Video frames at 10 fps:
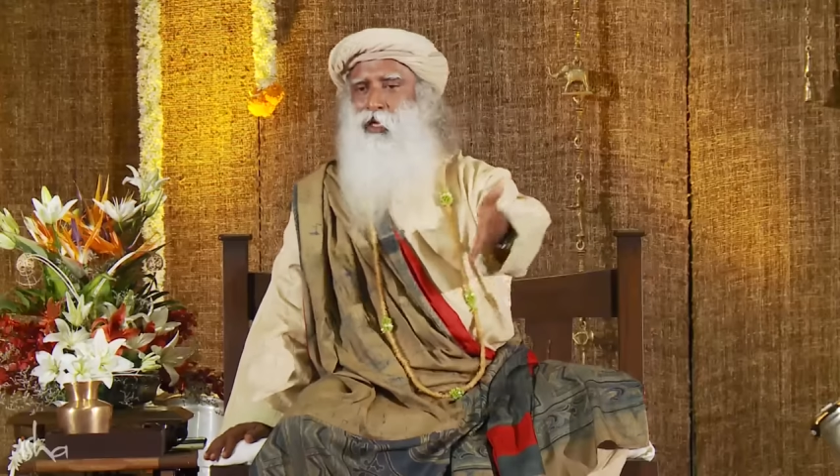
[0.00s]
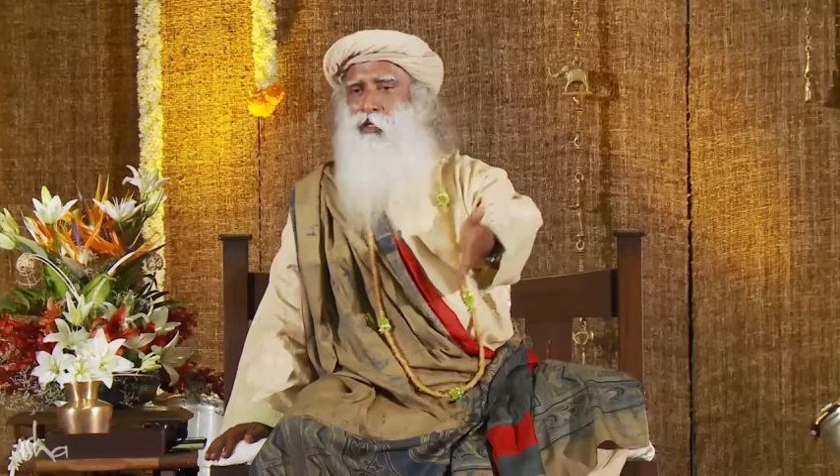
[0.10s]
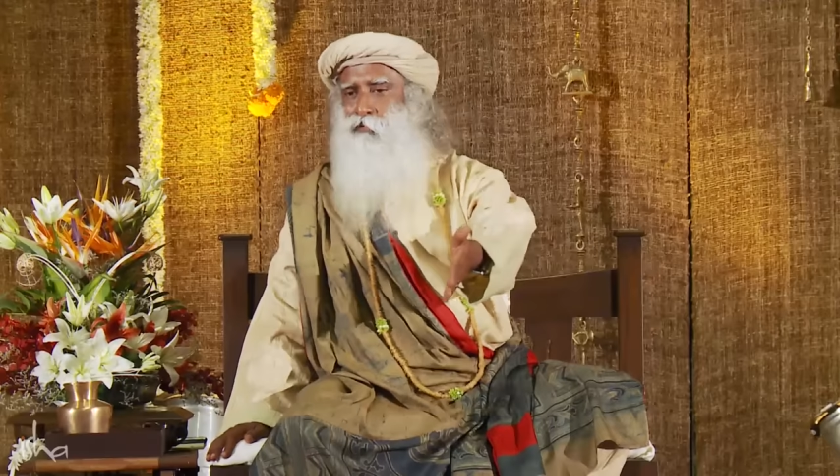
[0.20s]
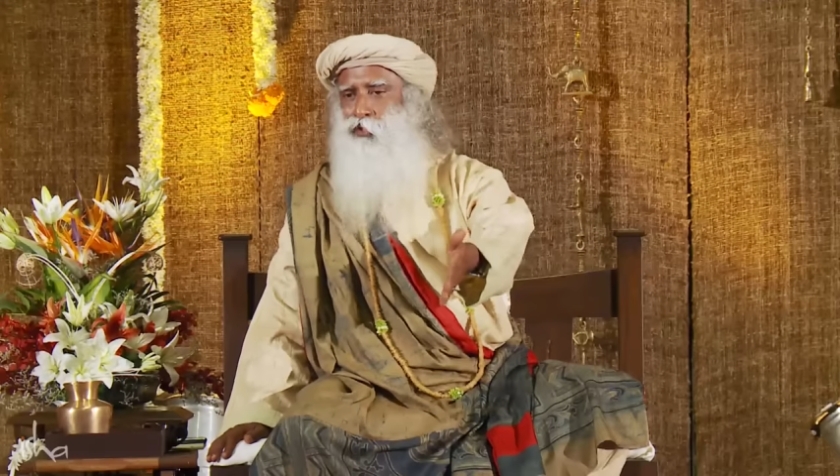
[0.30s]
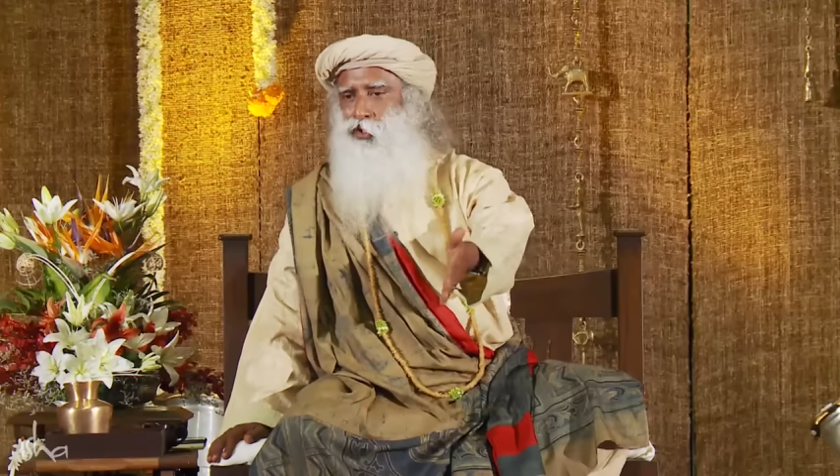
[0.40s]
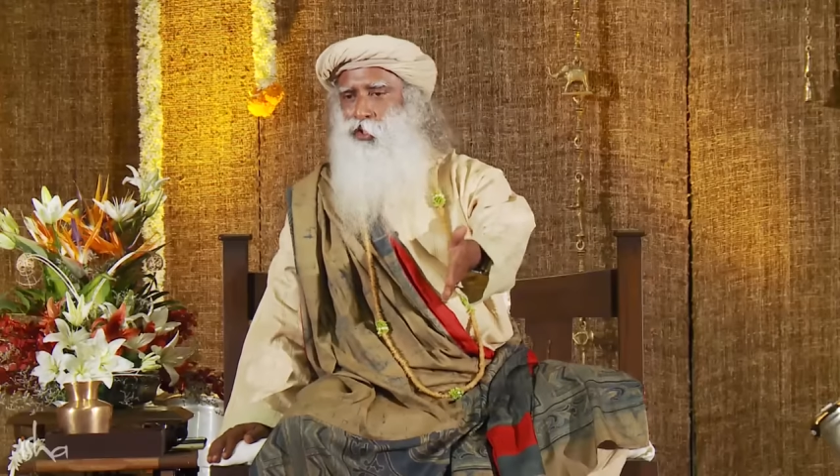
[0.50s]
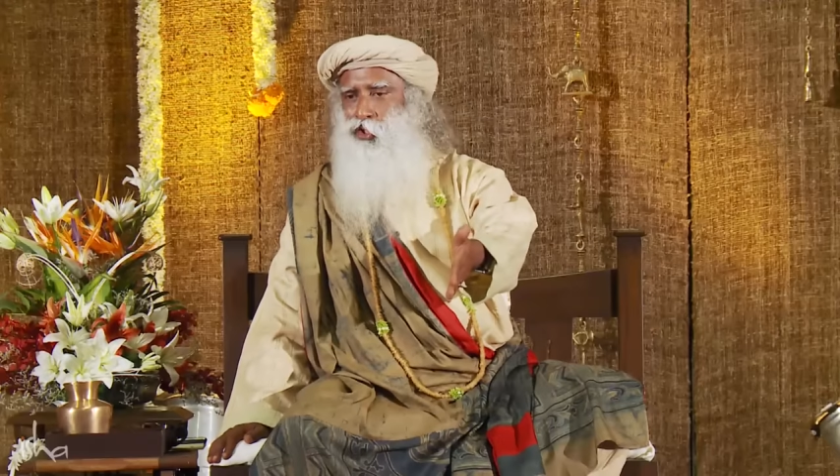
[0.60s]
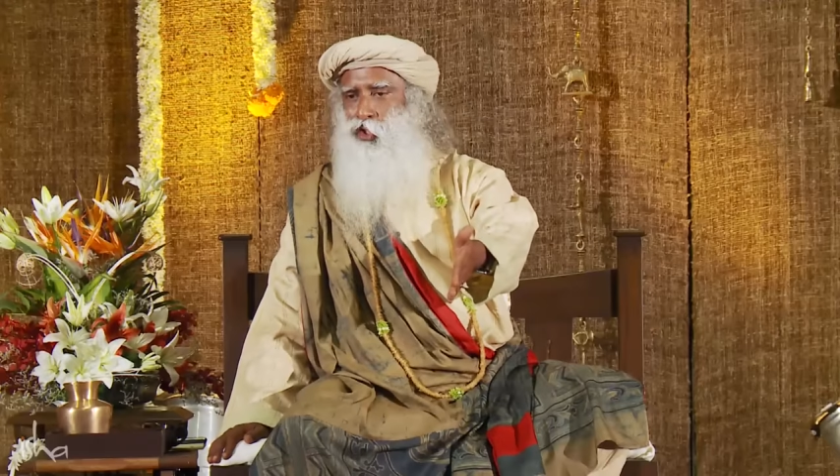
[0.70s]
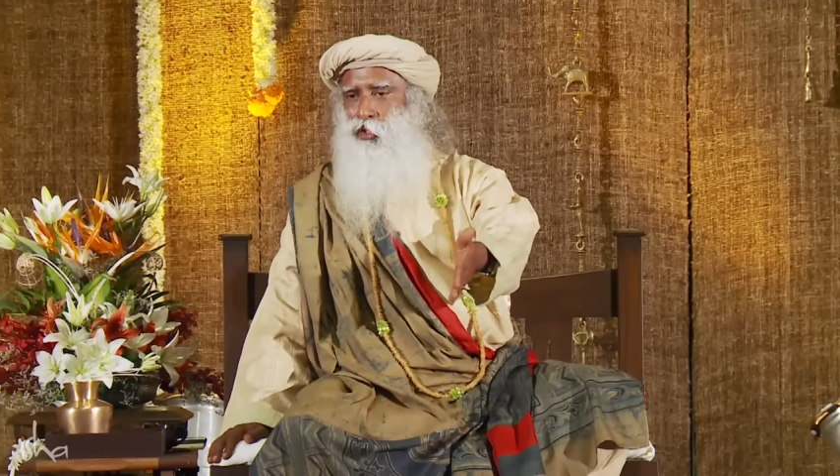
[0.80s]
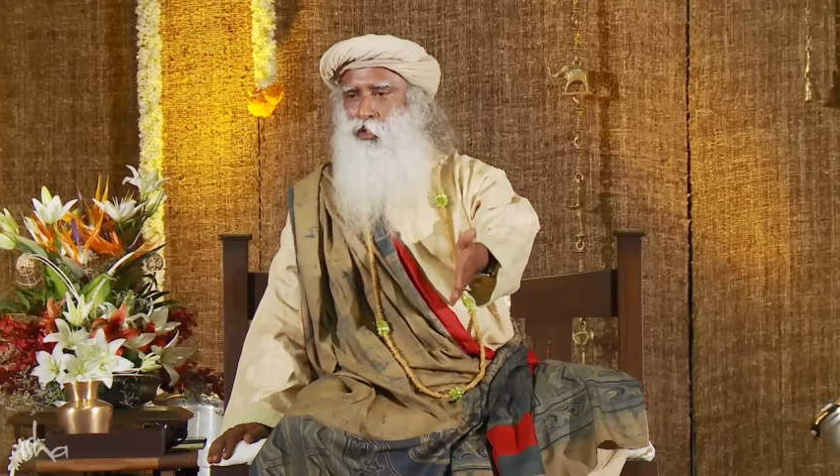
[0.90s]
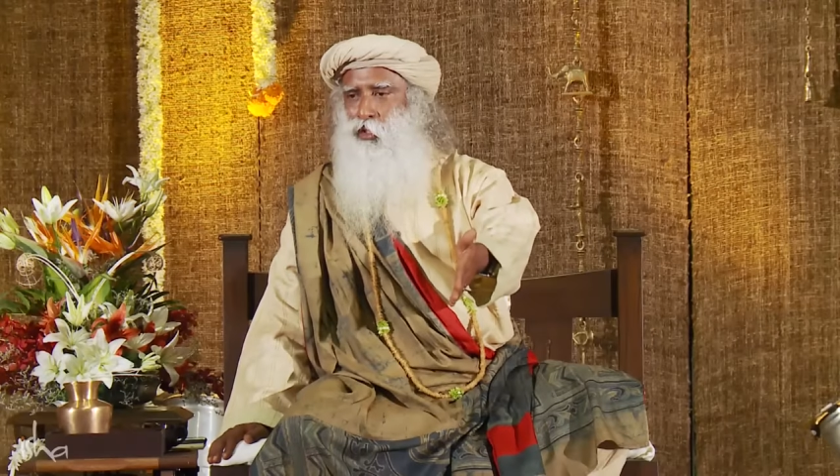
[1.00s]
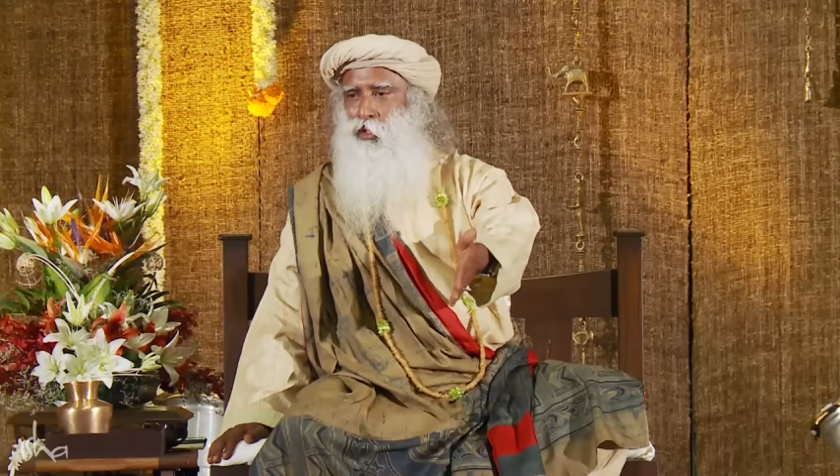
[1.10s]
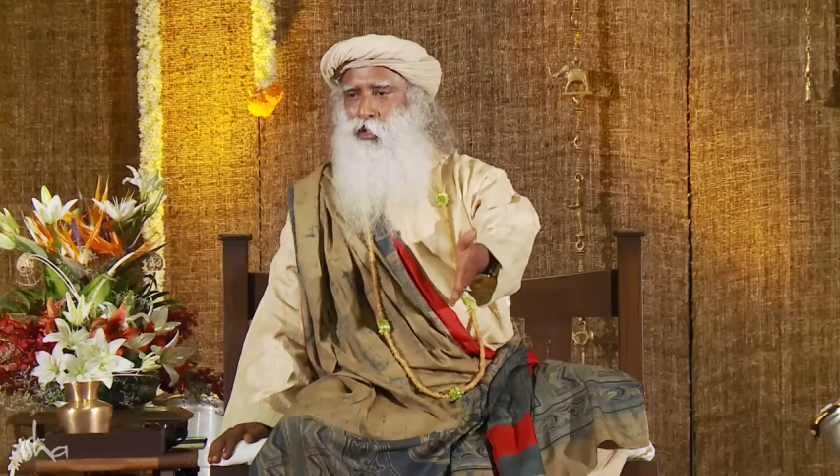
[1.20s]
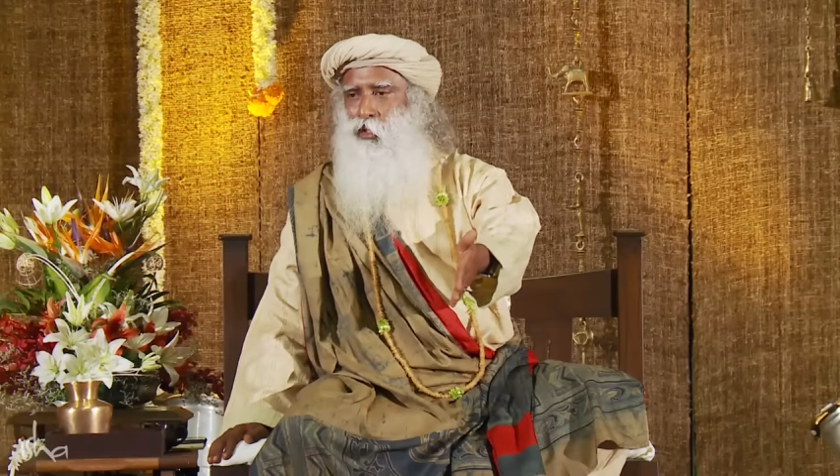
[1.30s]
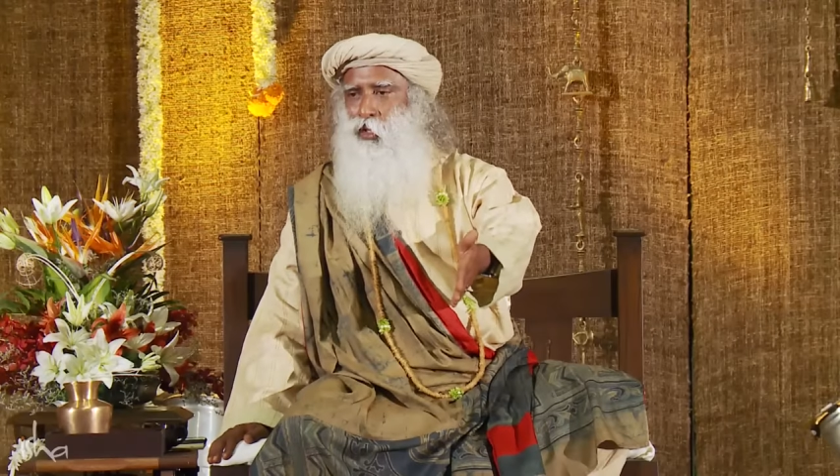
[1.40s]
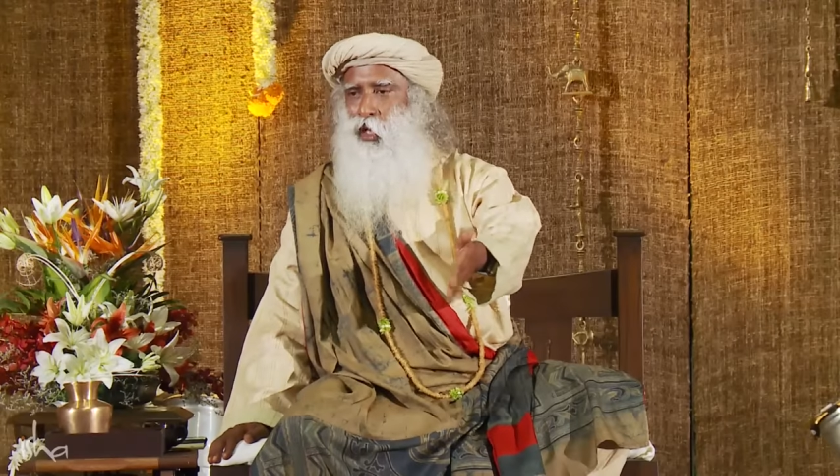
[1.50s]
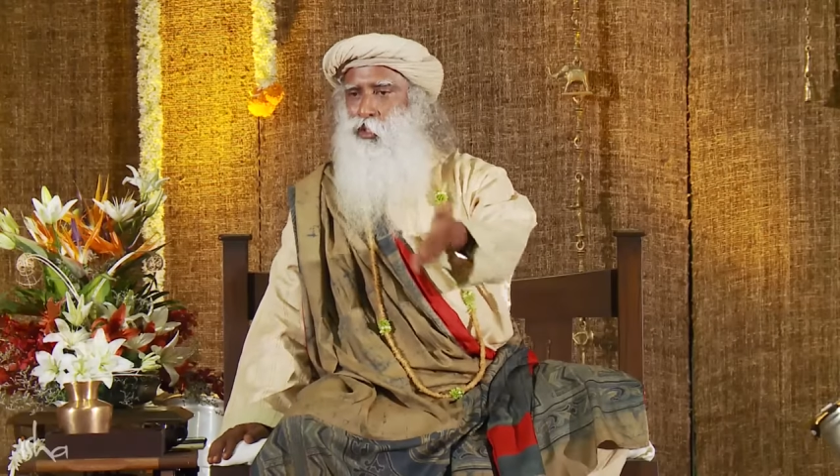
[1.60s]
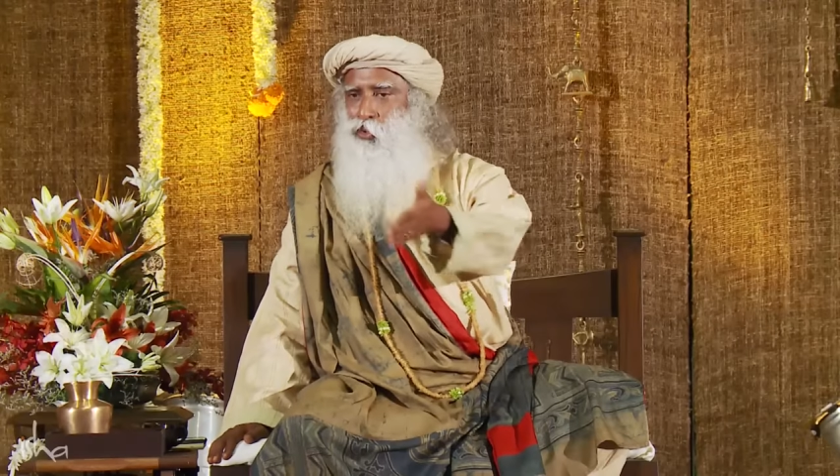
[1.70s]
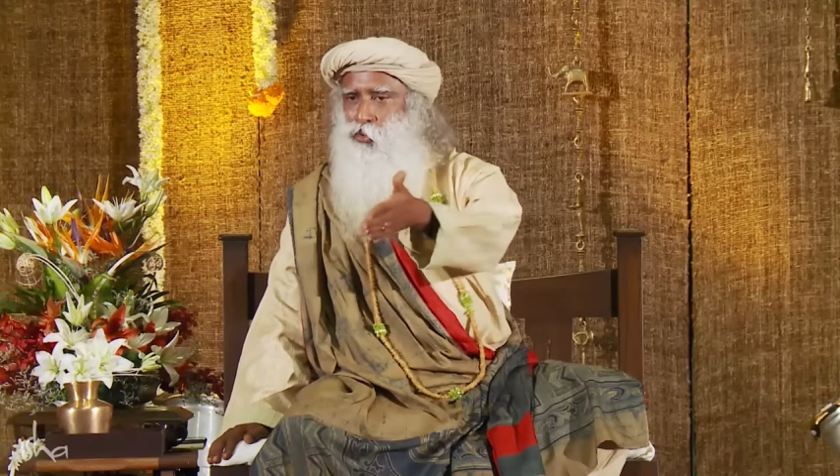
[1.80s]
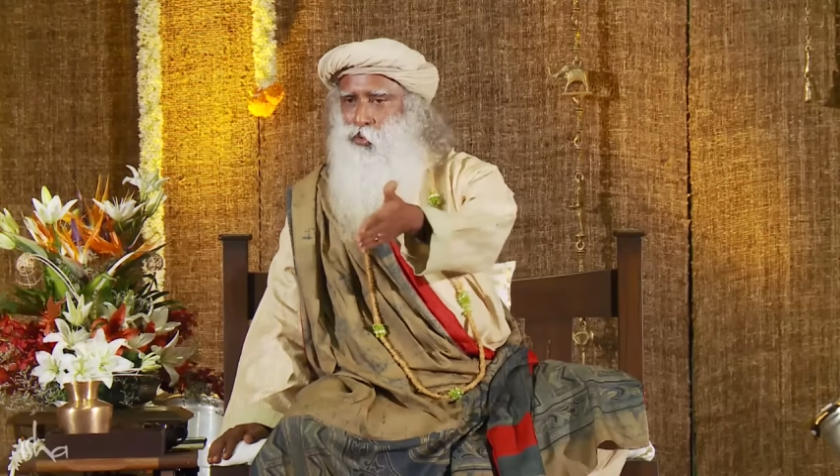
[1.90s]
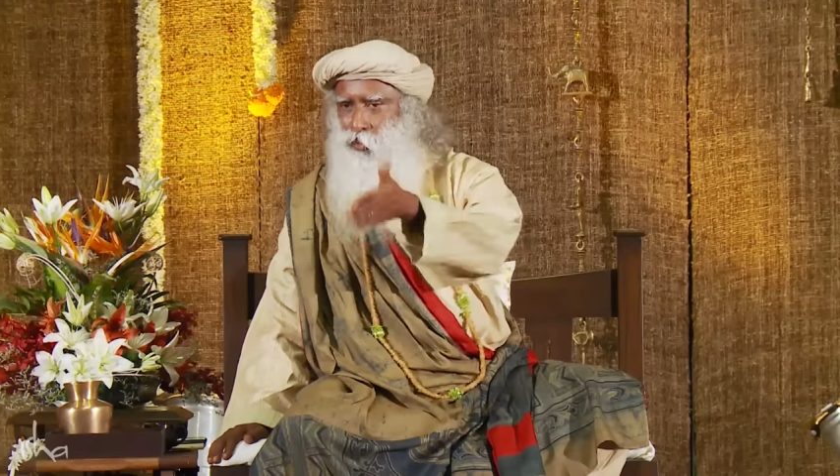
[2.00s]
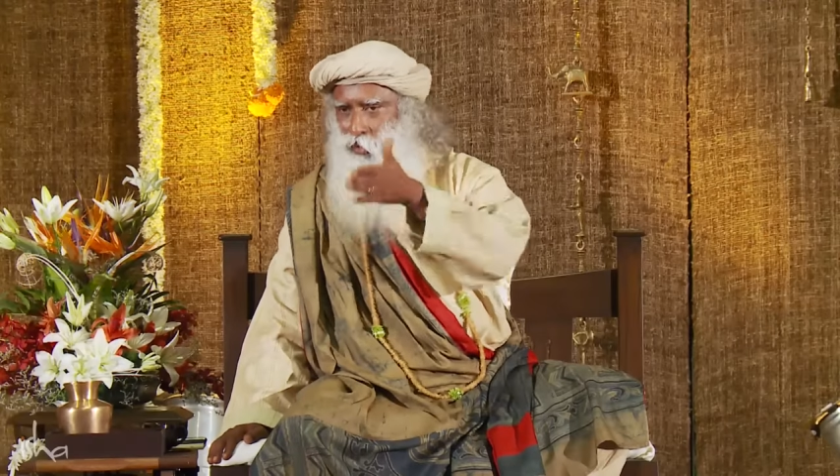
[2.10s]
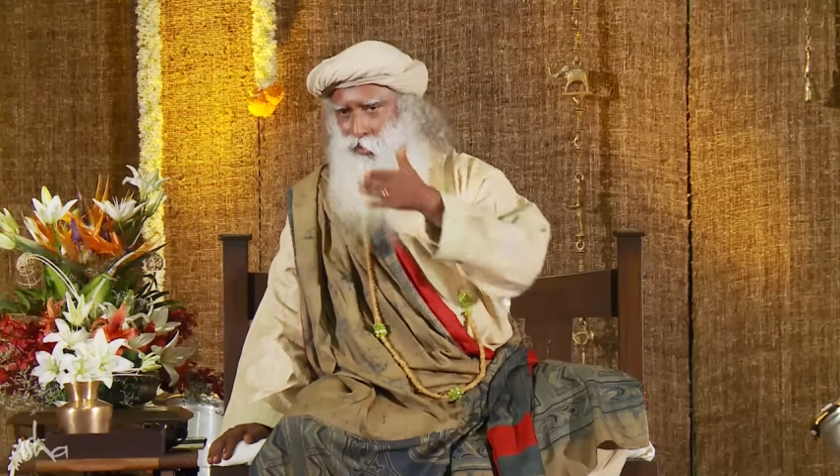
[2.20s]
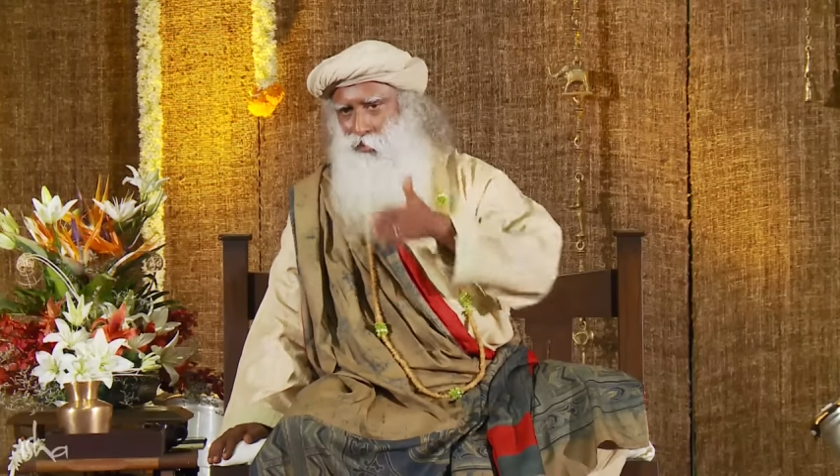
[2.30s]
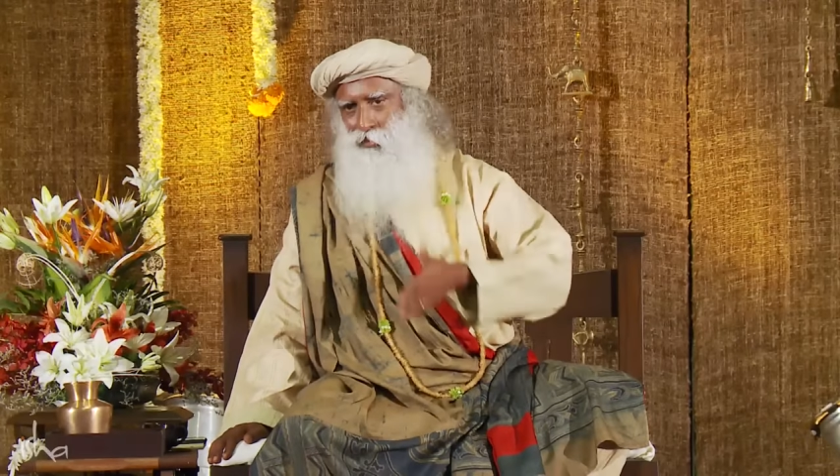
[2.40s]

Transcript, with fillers: manifestation as who you are.